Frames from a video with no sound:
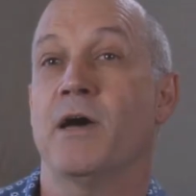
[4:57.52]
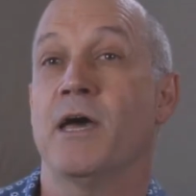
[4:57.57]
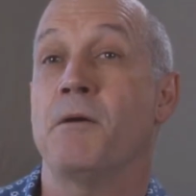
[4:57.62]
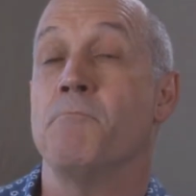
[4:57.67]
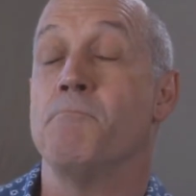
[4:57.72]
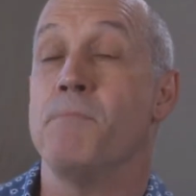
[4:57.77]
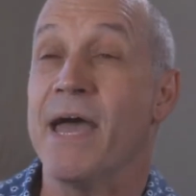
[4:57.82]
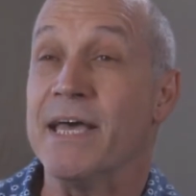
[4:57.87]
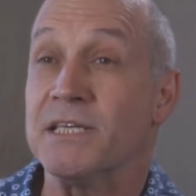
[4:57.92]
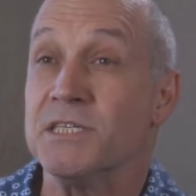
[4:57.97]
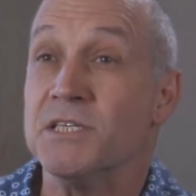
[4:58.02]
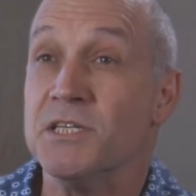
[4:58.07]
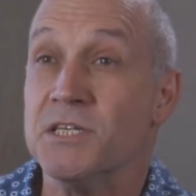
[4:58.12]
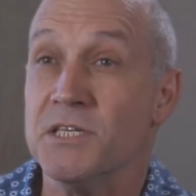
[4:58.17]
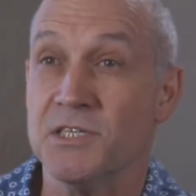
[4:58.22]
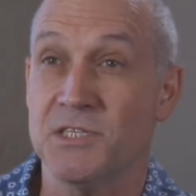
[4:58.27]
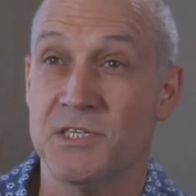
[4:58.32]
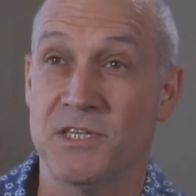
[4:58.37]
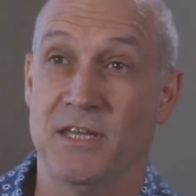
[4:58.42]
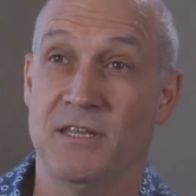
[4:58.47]

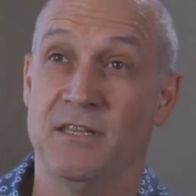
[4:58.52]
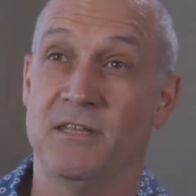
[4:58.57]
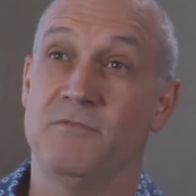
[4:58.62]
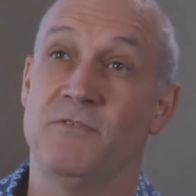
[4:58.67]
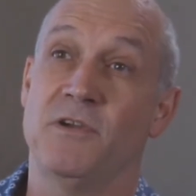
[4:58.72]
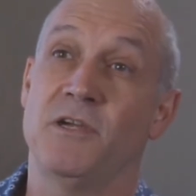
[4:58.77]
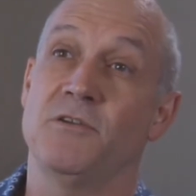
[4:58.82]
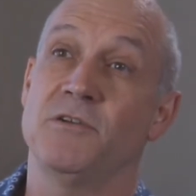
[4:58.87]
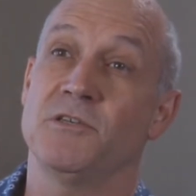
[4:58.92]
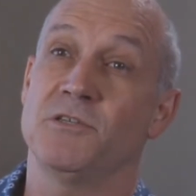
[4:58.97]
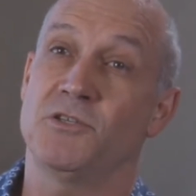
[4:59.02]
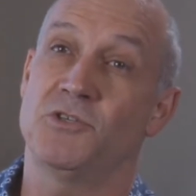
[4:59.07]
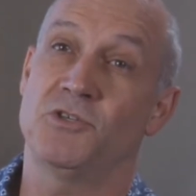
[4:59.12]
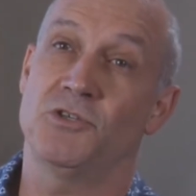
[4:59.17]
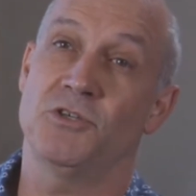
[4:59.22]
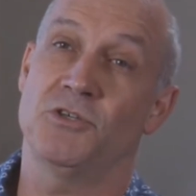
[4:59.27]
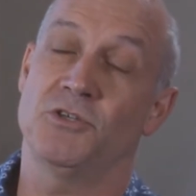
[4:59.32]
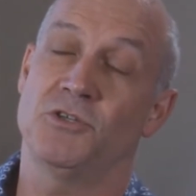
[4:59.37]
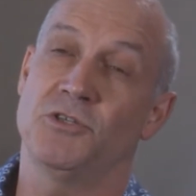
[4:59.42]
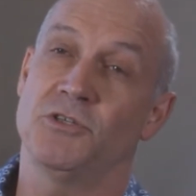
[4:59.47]
ambassadors in the various
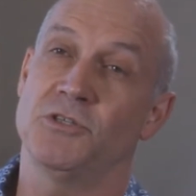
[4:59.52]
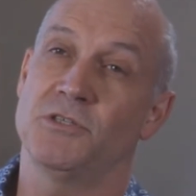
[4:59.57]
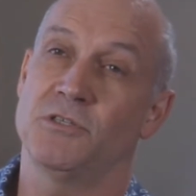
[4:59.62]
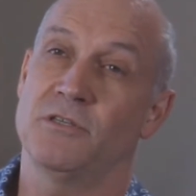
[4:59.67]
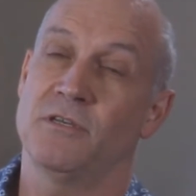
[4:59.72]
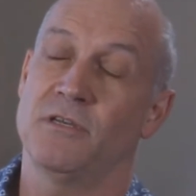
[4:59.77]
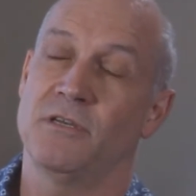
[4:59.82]
churches.